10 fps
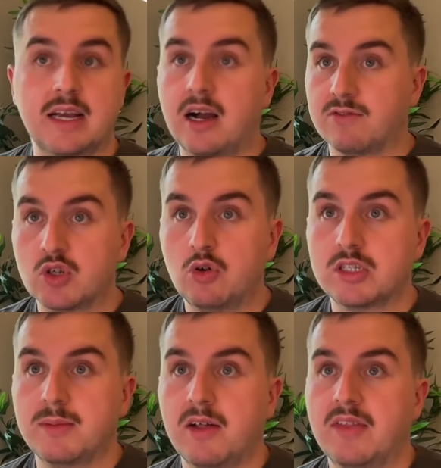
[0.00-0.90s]
I've talked
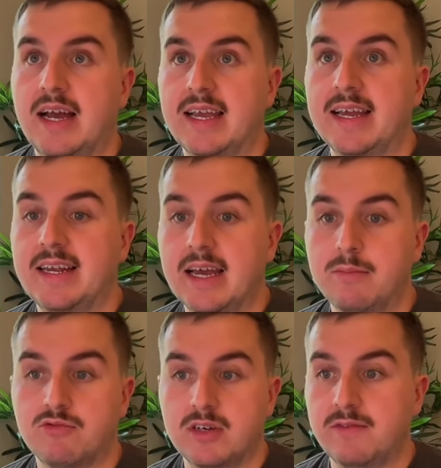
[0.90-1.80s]
about that in a
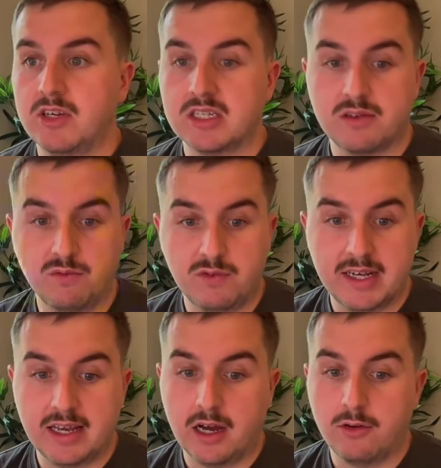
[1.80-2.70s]
previous
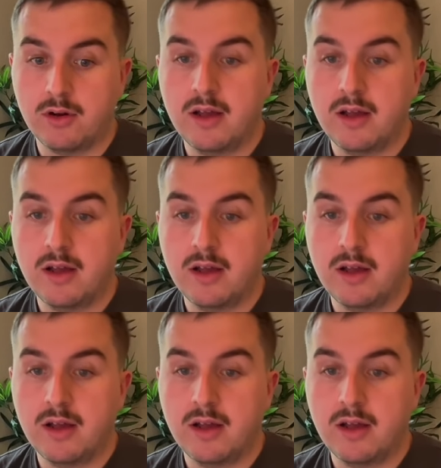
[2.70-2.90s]
video,